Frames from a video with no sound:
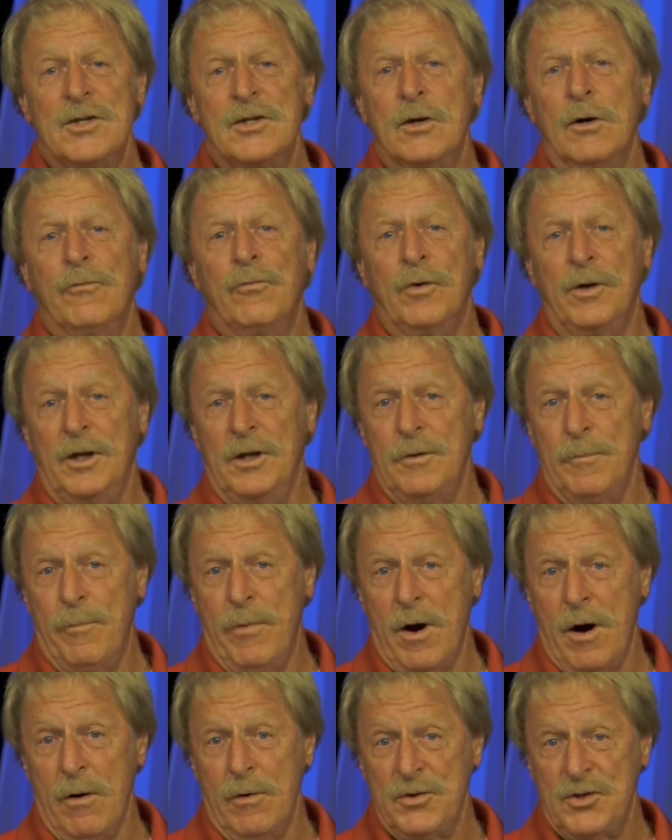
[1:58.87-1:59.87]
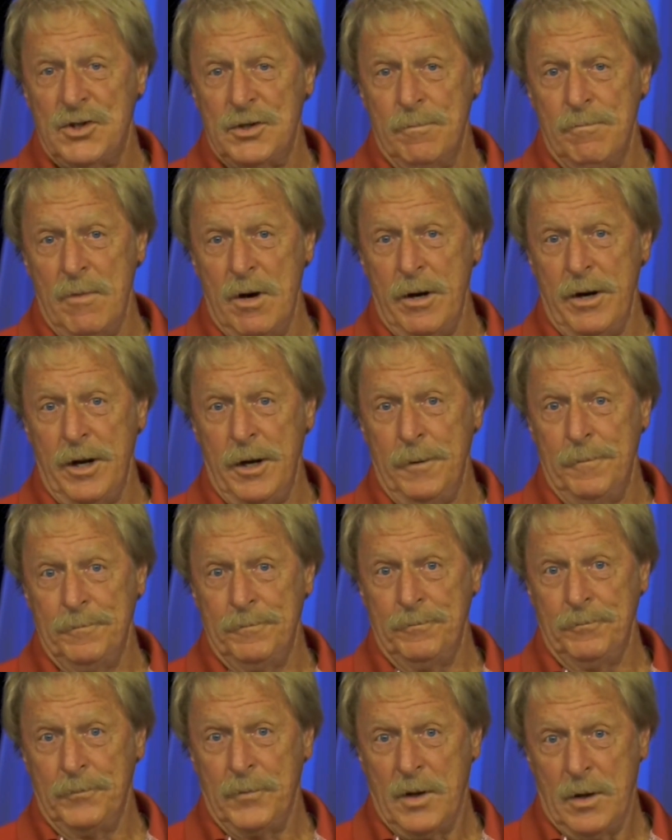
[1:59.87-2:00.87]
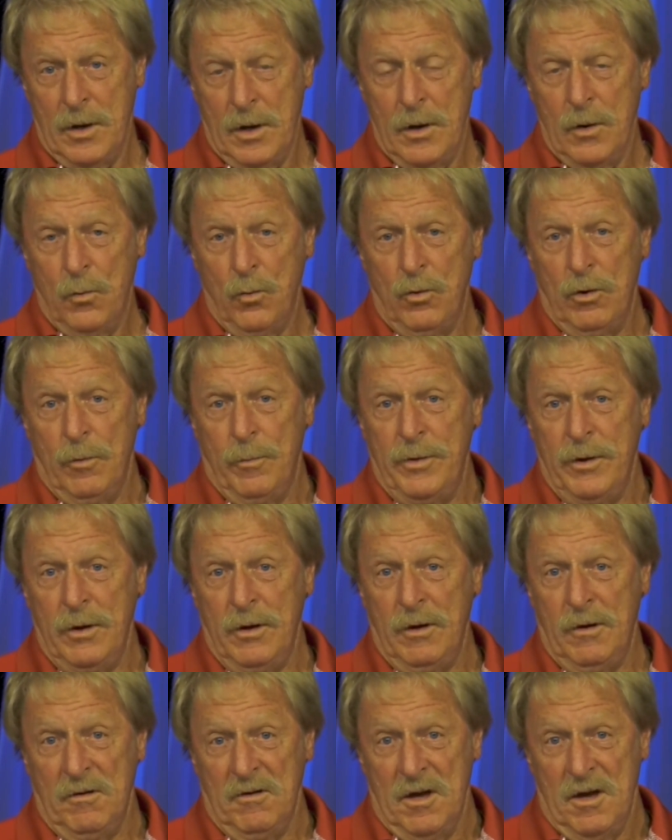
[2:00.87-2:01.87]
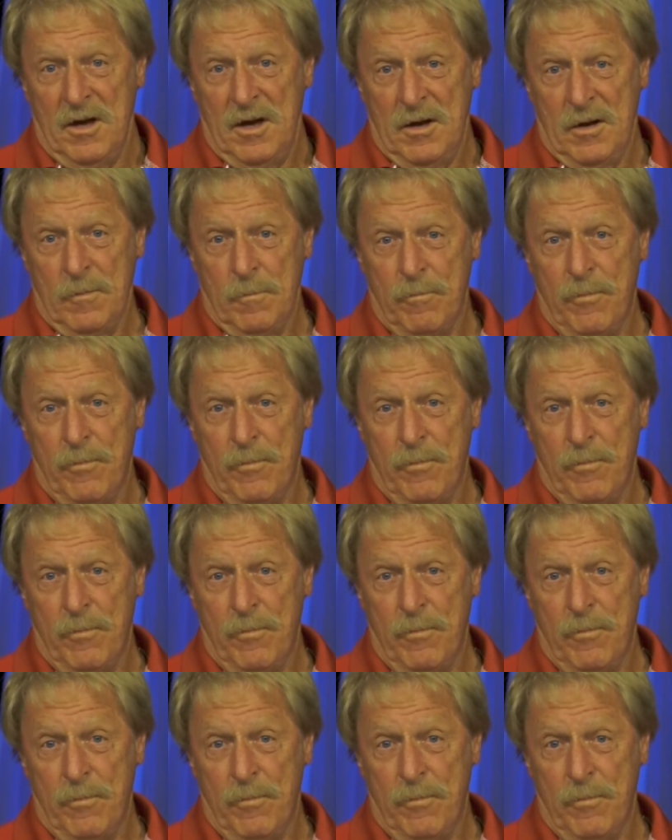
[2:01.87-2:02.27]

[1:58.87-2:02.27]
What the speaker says: So if we need to borrow some money, we'll be